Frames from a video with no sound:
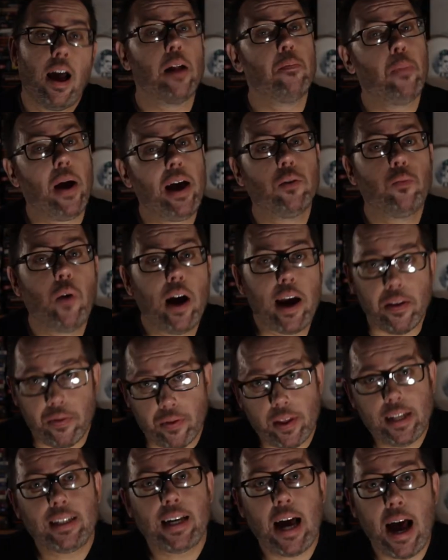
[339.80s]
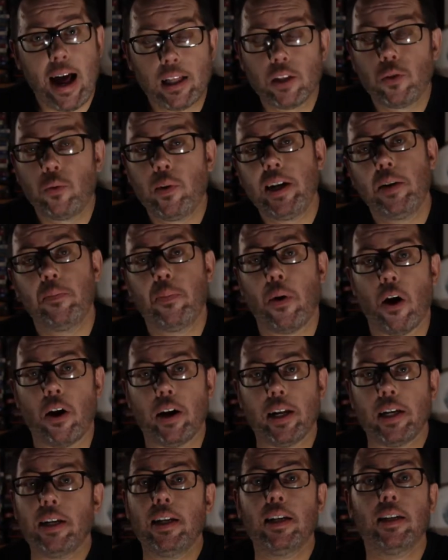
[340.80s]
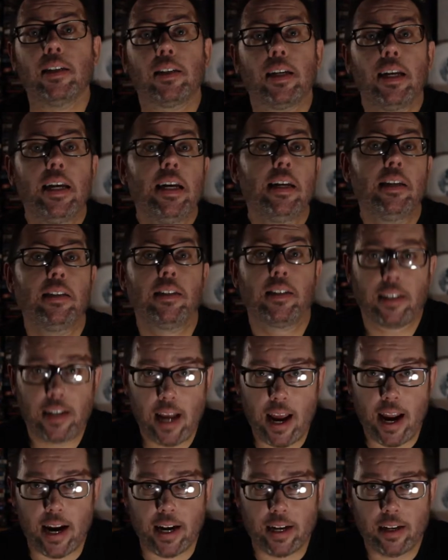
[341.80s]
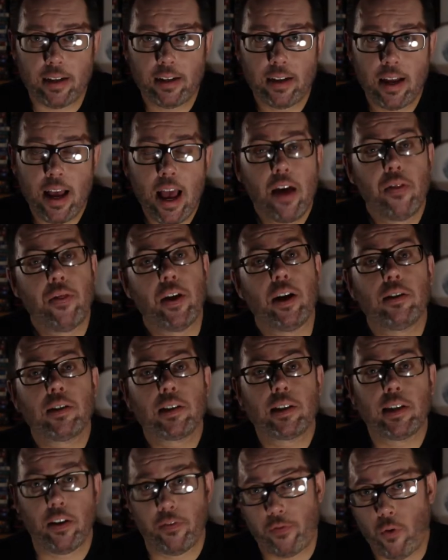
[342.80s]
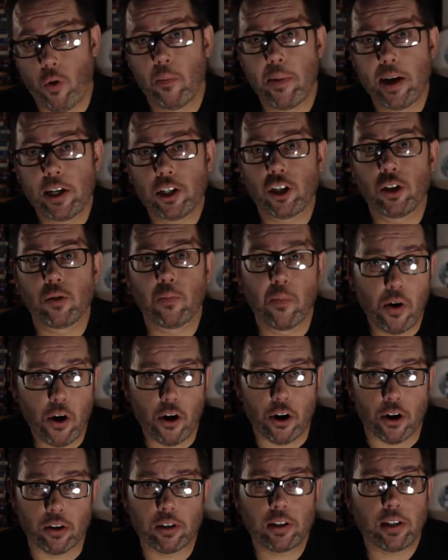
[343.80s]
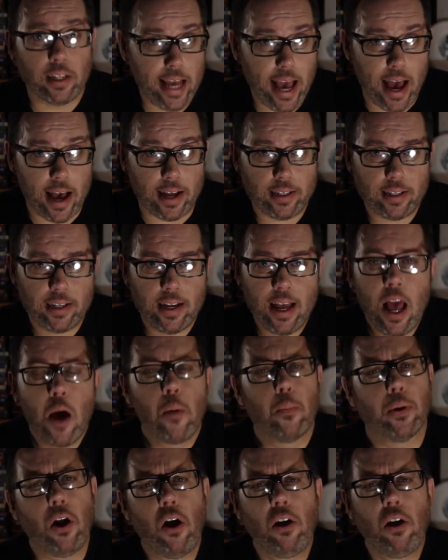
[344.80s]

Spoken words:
And by the way, this Halloween party is insane. There's the aforementioned murders, yes, but